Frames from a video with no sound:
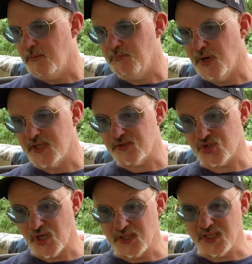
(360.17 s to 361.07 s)
But
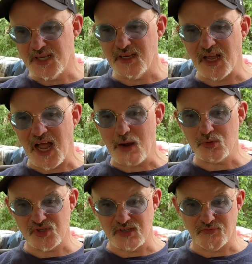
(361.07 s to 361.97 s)
suddenly I
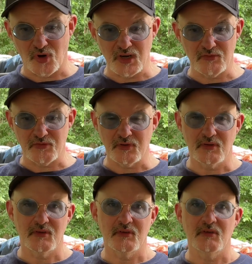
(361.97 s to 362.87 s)
was in front of
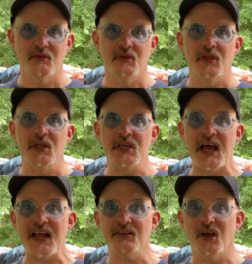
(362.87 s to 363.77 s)

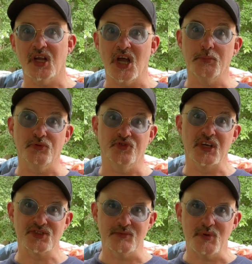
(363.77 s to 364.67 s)
not a couple
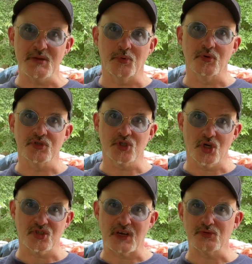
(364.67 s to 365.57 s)
dozen people in
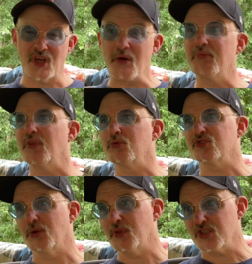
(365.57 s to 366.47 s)
church. I was out. There was
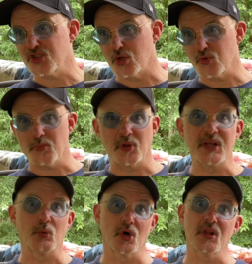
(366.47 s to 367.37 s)
some of the shows we
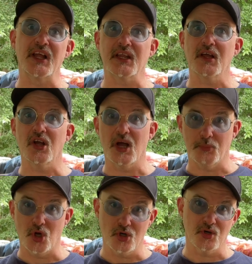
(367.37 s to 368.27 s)
played were like a couple
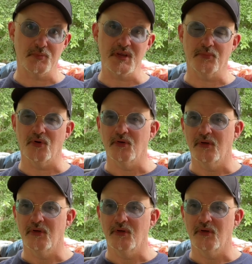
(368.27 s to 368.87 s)
hundred people,